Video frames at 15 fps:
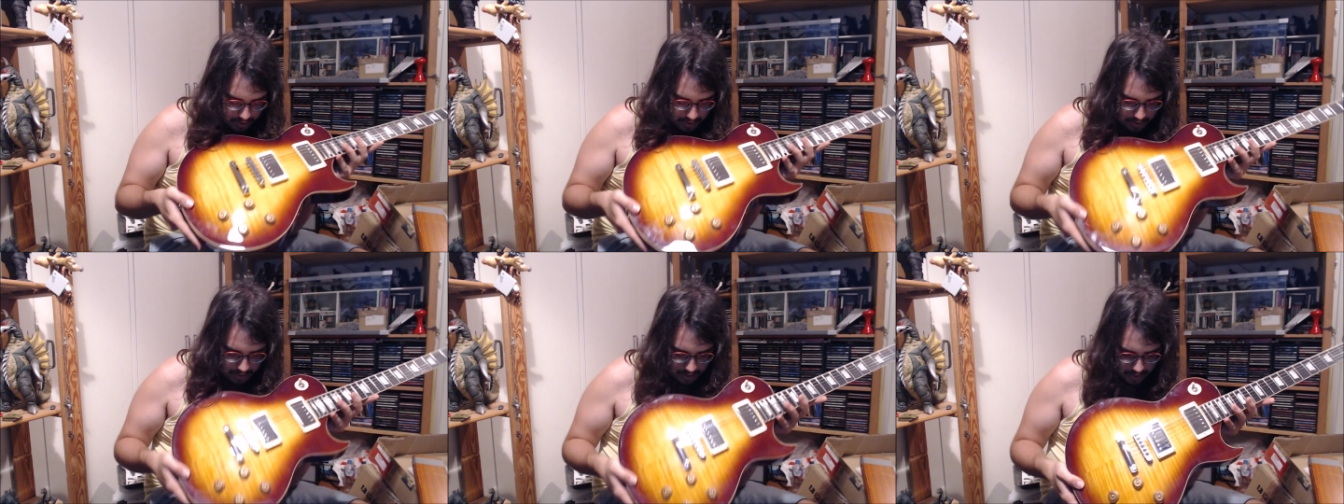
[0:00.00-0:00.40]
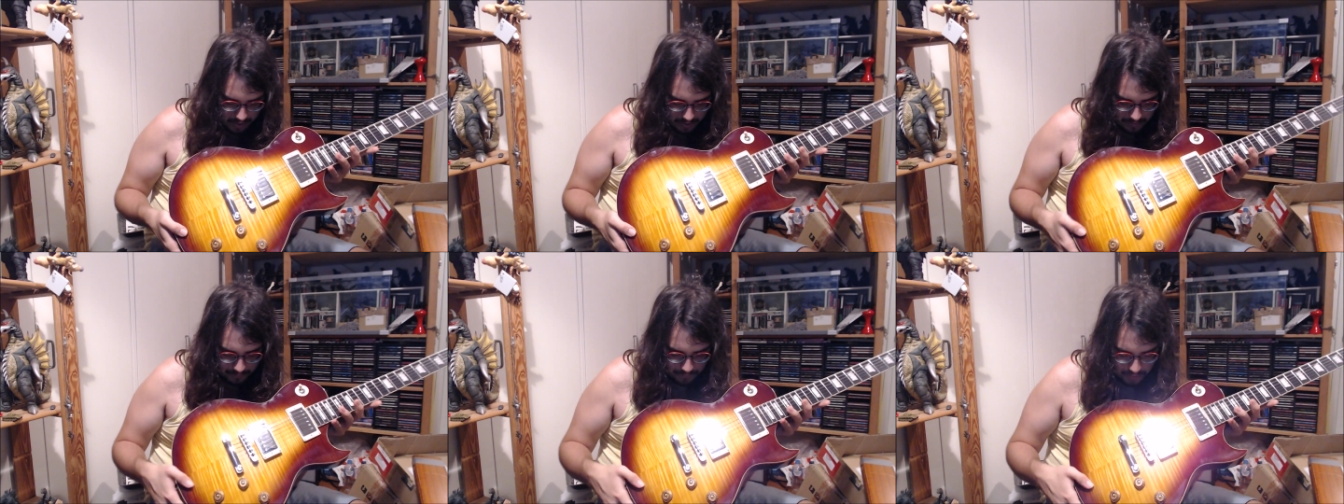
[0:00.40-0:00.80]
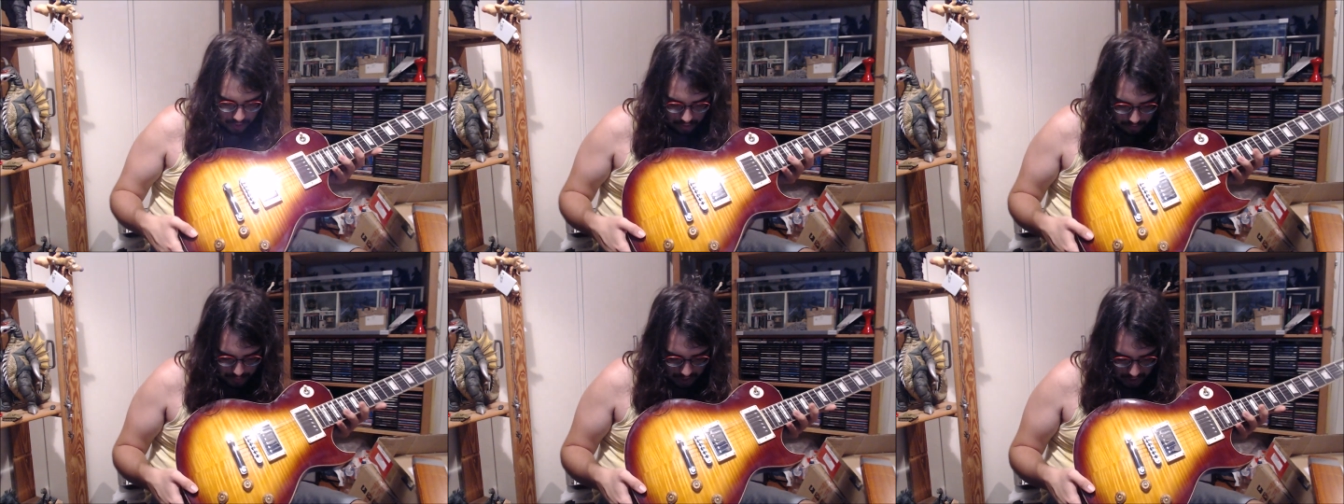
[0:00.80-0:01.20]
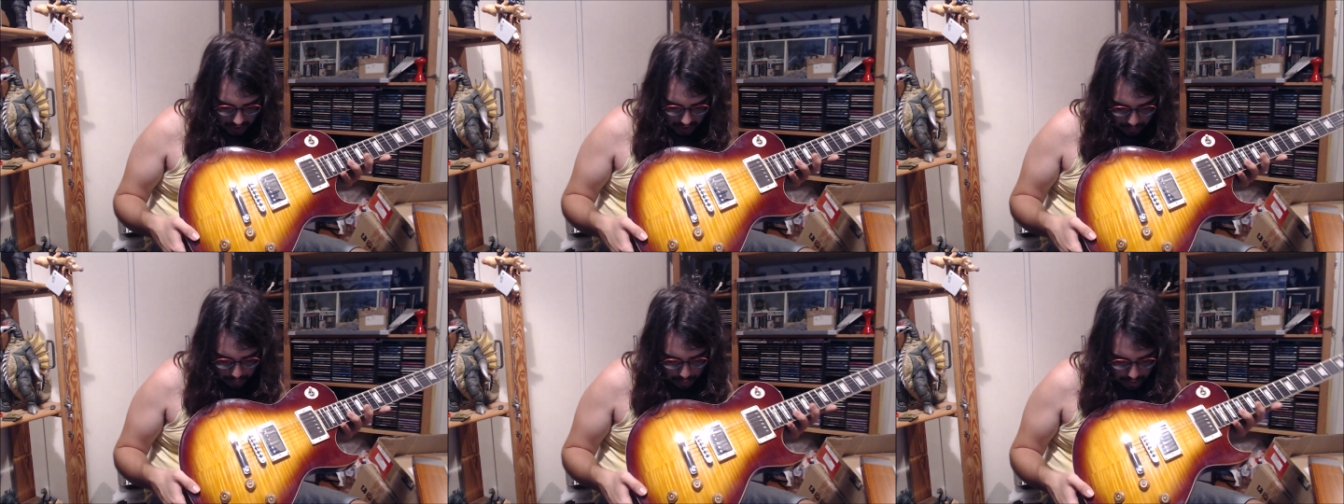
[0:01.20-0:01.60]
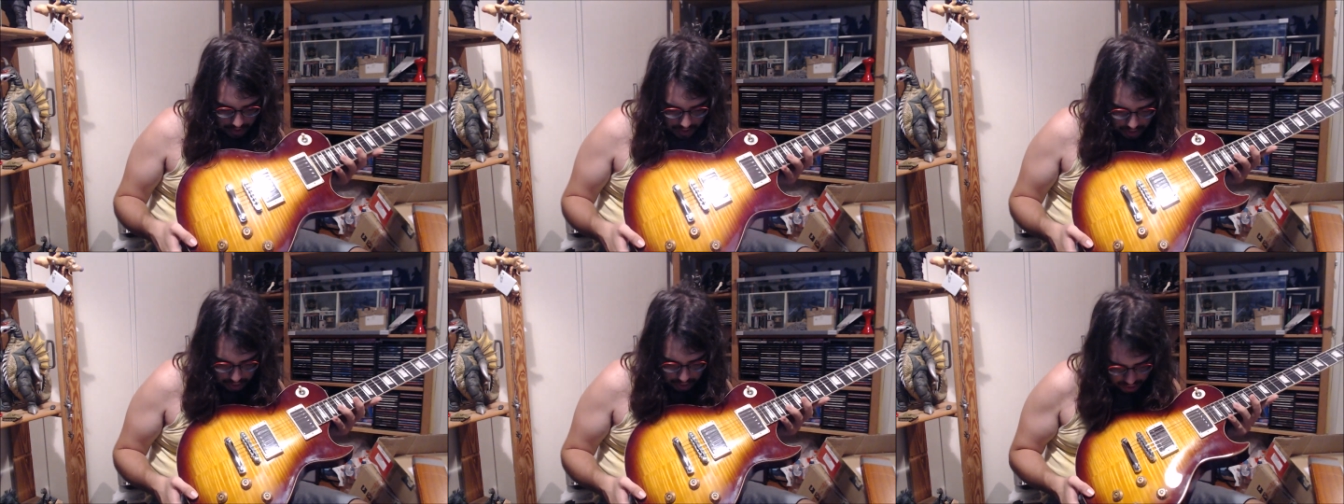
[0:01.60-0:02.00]
Tune-o-matic
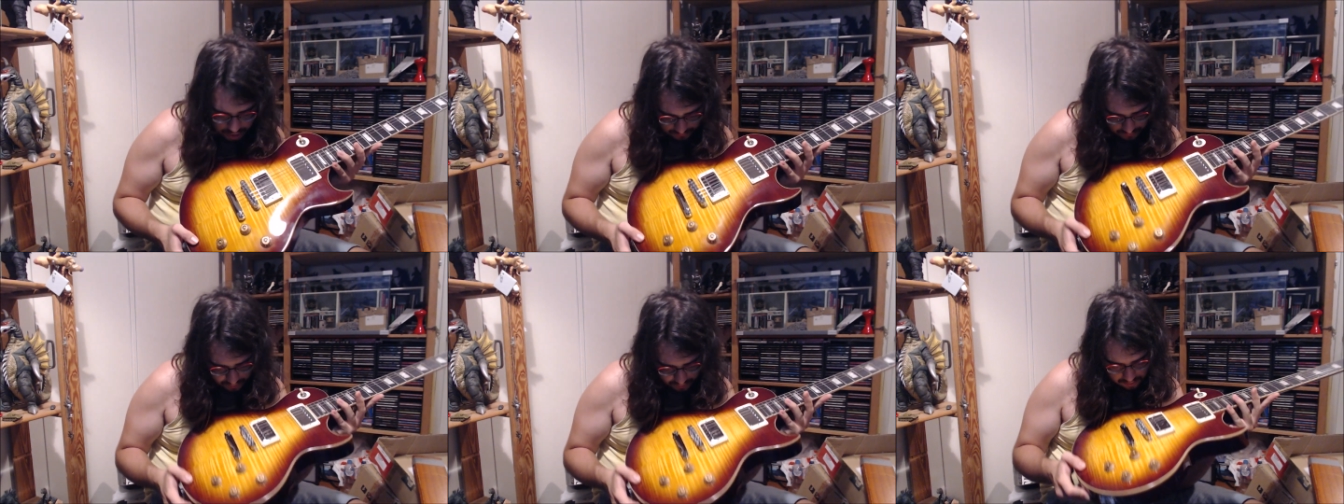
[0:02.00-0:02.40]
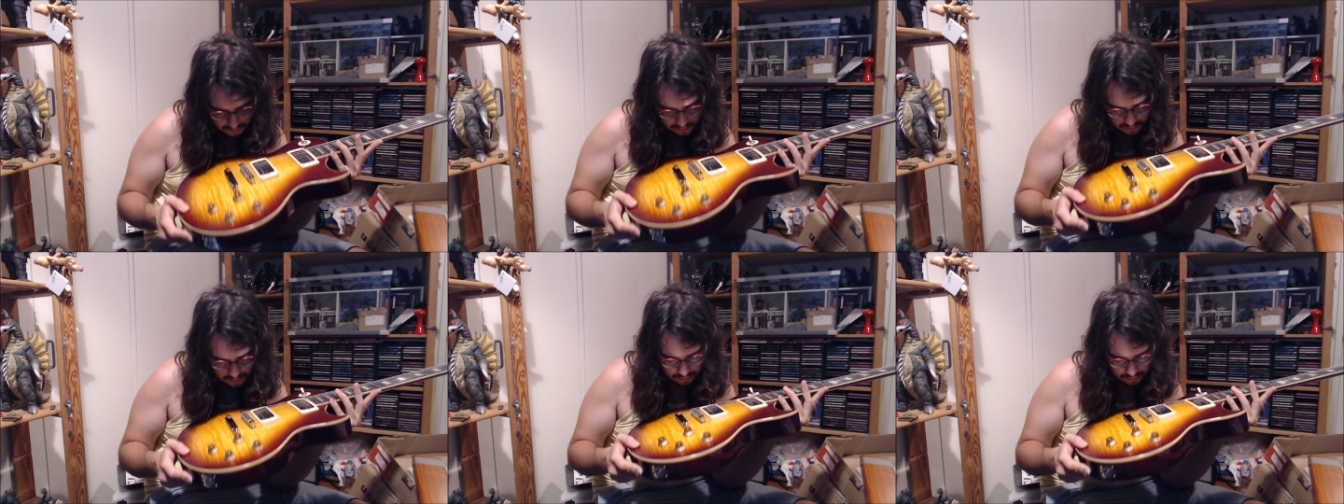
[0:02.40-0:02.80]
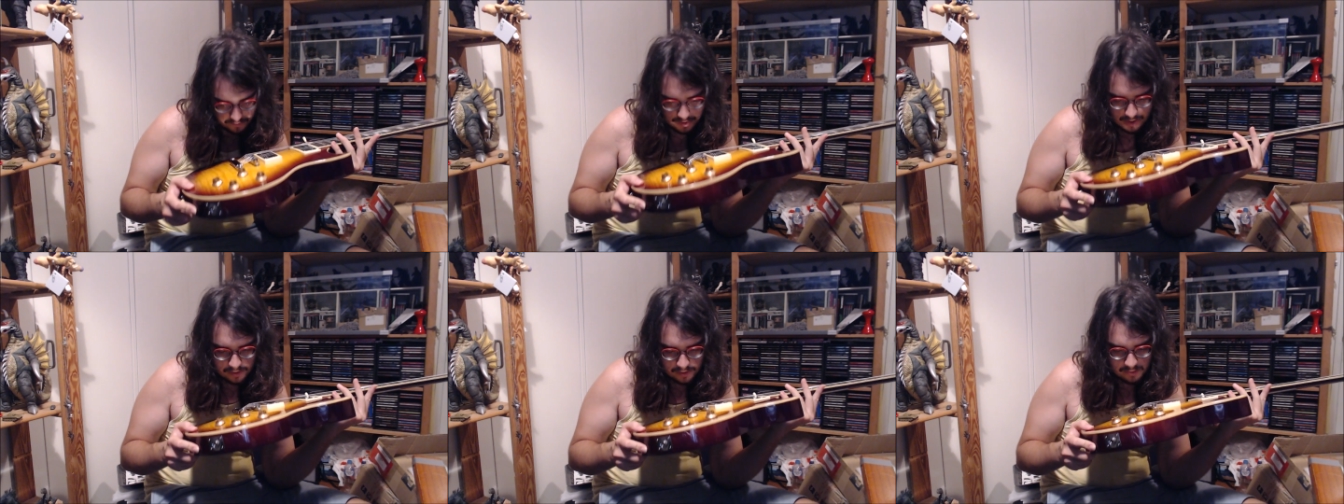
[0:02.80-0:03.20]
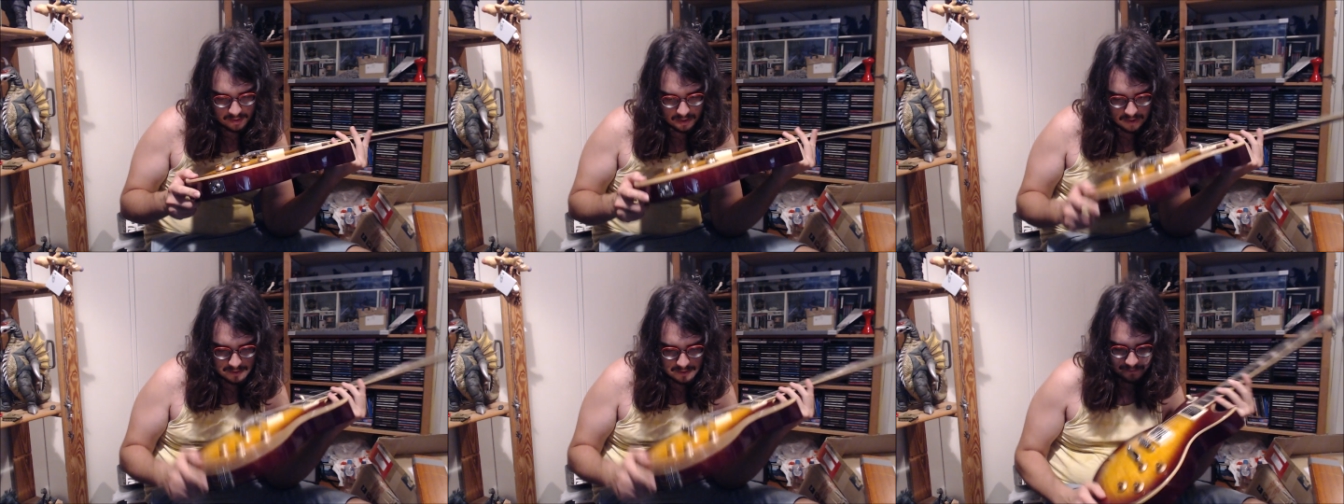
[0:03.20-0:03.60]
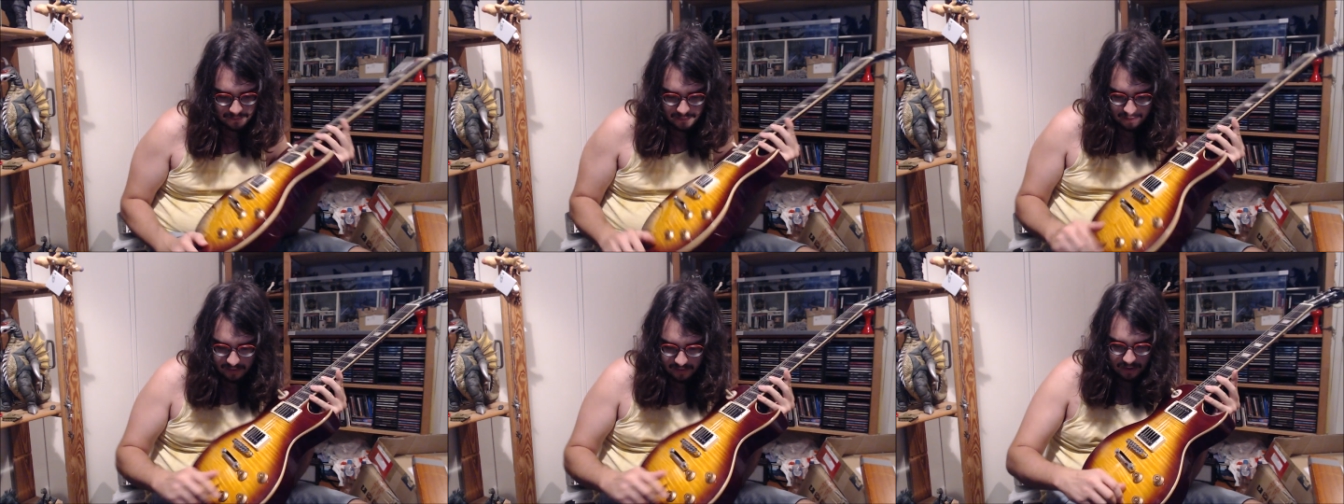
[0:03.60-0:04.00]
bridge, nothing too fancy.
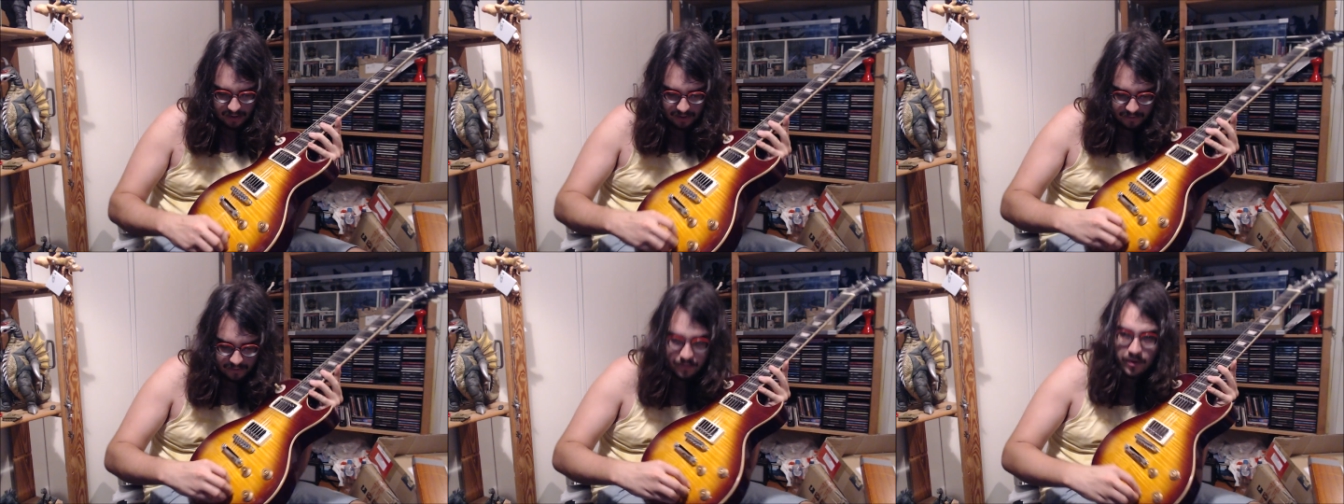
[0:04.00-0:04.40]
Let's see.